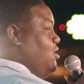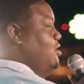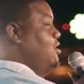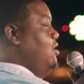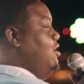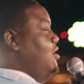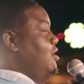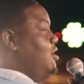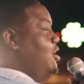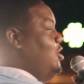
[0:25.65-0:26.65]
to
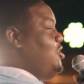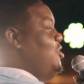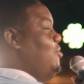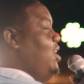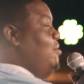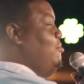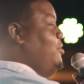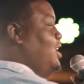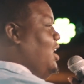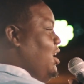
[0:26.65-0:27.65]
hook you up
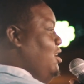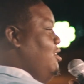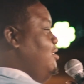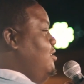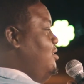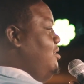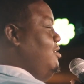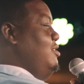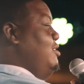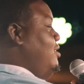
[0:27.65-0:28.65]
with, like,
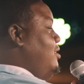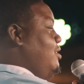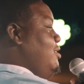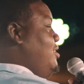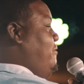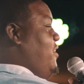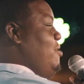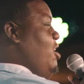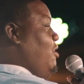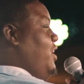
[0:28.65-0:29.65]
the
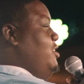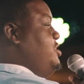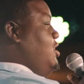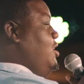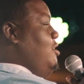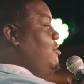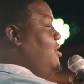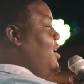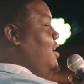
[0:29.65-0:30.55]
female version of you.